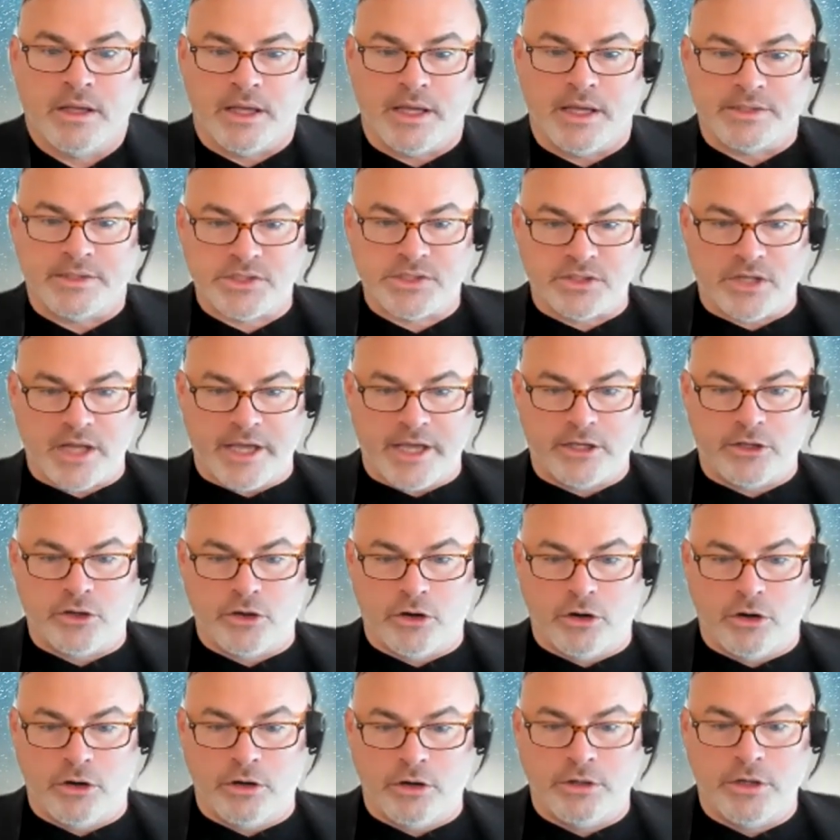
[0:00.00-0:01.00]
It's like
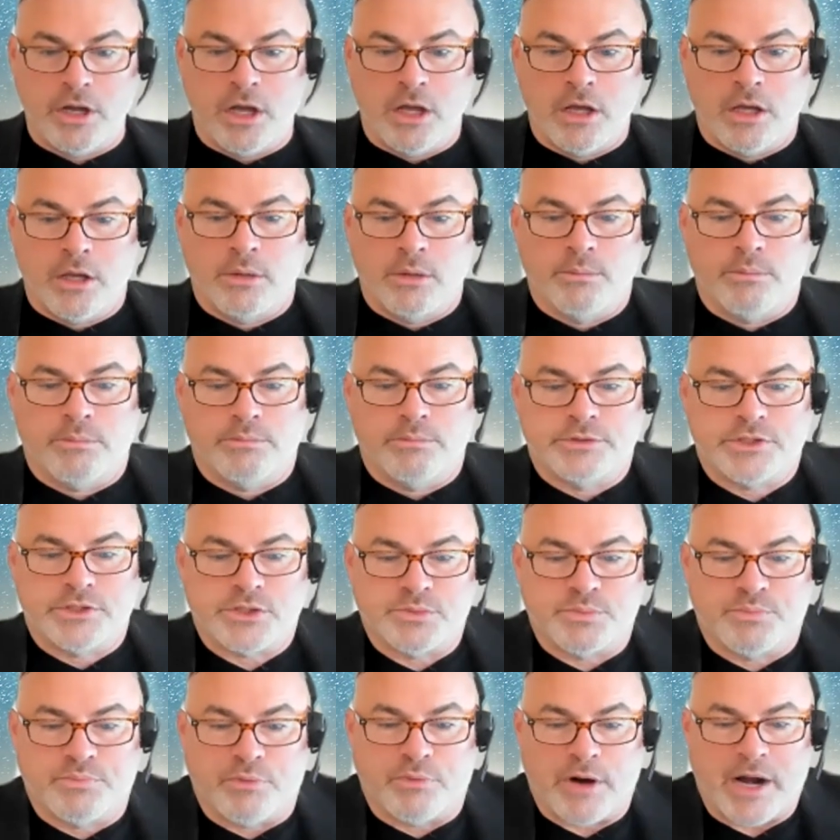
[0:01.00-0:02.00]
you're
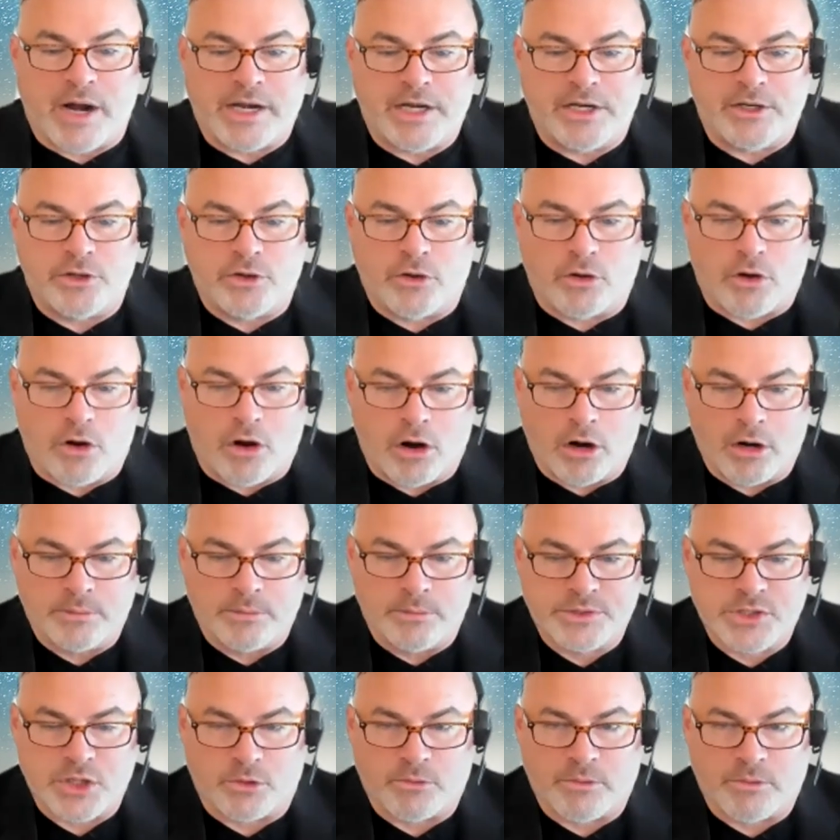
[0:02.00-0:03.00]
spreading your
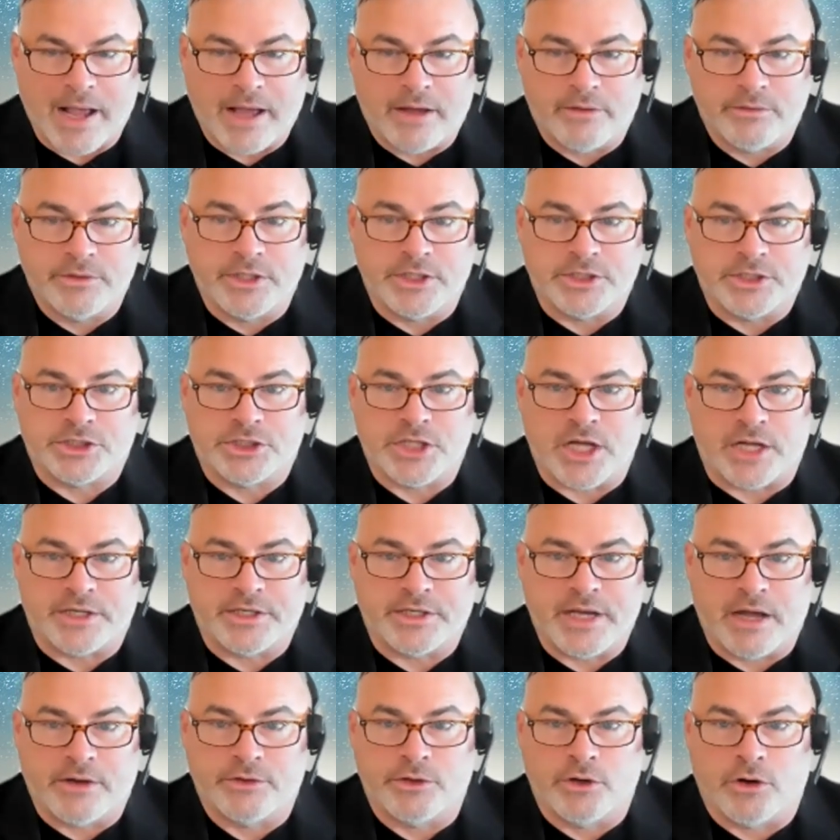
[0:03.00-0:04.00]
arms around to shut
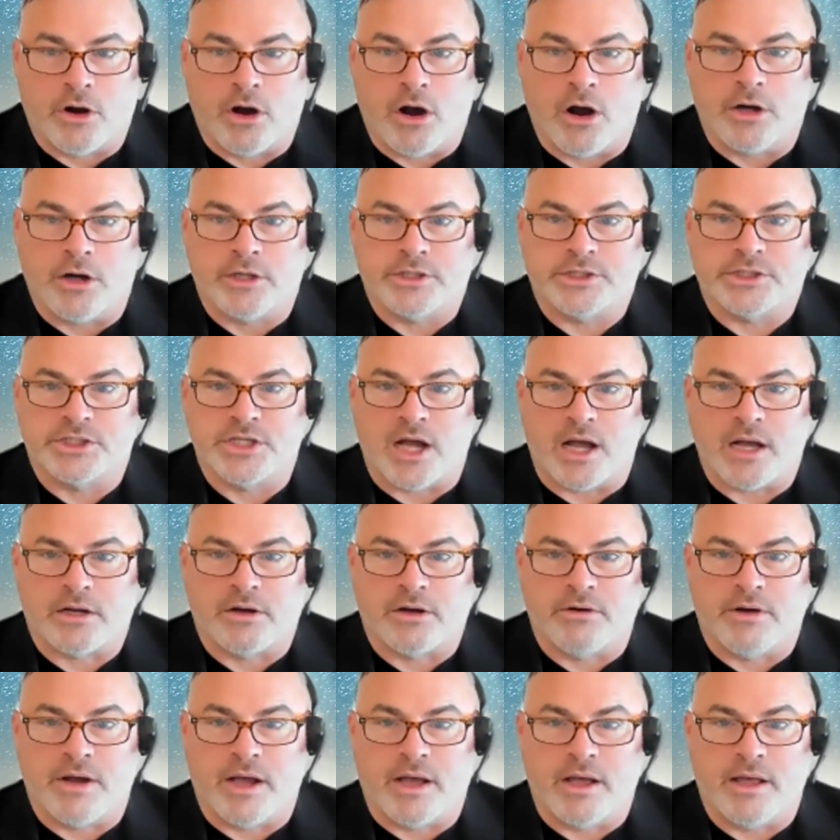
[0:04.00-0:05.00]
down your heart
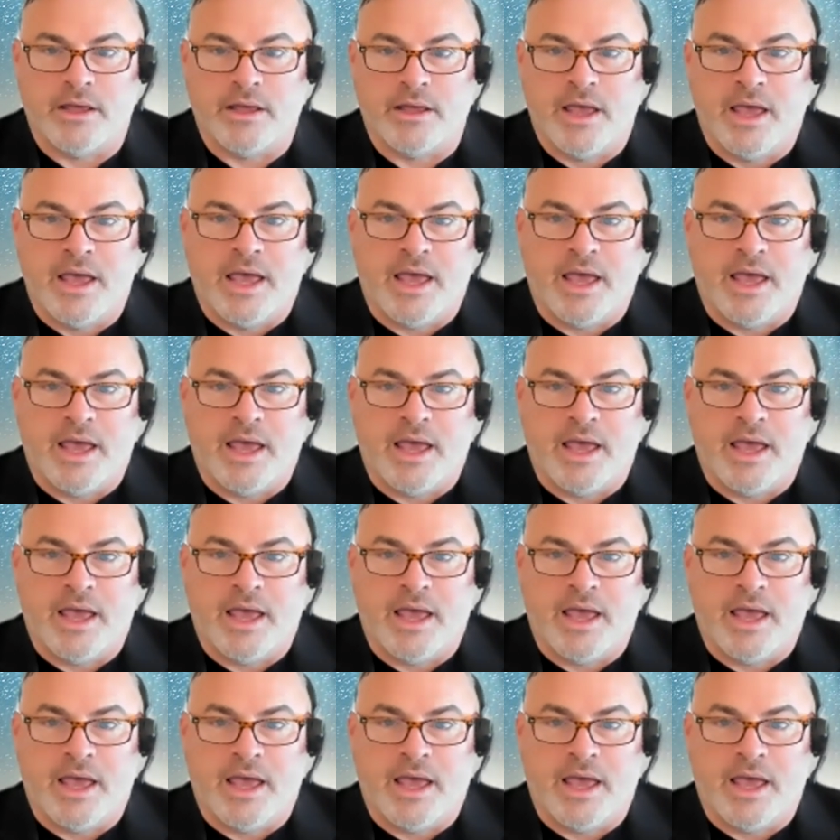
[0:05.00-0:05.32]
chakra,